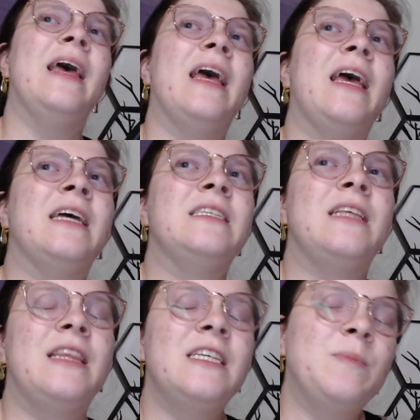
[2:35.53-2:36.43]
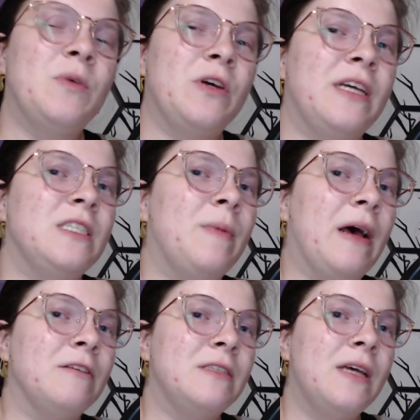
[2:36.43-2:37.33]
And this book is
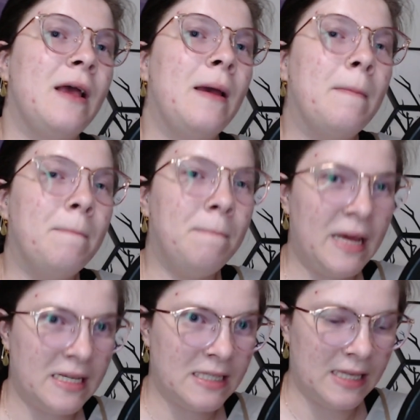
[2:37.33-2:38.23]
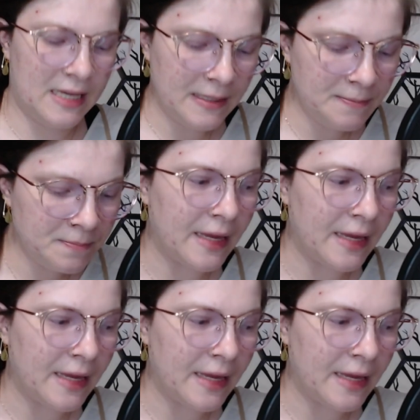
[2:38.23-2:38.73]
about Macy,